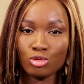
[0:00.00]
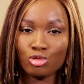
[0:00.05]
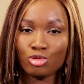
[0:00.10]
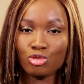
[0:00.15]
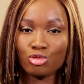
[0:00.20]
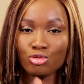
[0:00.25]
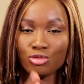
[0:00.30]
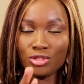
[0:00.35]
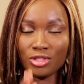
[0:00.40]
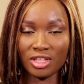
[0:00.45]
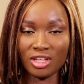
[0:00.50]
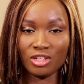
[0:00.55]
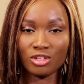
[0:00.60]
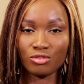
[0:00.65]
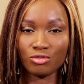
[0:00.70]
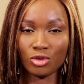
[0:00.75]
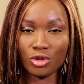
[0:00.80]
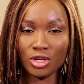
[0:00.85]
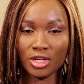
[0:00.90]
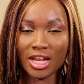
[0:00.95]
2 things
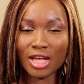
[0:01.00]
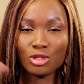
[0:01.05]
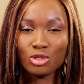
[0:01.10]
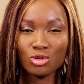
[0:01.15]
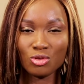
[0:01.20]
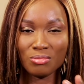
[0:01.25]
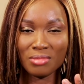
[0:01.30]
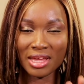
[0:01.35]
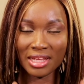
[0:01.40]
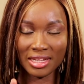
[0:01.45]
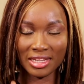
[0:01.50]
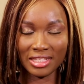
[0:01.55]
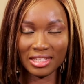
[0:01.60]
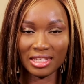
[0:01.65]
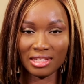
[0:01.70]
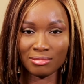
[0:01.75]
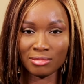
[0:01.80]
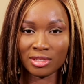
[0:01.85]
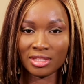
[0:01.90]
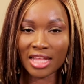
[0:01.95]
for you. There are 2
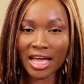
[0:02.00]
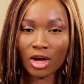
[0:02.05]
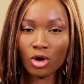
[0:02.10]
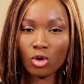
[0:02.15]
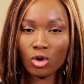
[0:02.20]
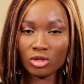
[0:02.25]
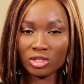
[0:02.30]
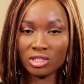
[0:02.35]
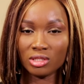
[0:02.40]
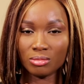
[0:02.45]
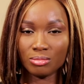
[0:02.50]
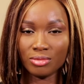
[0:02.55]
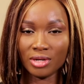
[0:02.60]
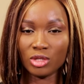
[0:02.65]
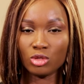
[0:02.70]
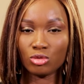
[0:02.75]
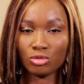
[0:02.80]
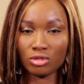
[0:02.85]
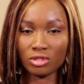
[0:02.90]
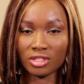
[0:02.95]
mechanisms that cause the
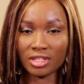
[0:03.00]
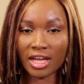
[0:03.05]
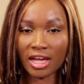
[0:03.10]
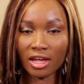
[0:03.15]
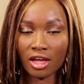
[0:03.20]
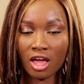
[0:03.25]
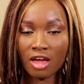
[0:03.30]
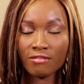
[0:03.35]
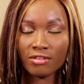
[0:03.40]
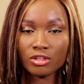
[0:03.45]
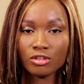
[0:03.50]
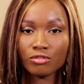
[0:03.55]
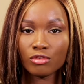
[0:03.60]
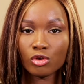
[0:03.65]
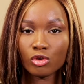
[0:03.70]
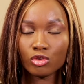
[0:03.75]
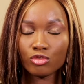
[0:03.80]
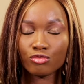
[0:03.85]
breast to sag. First of all,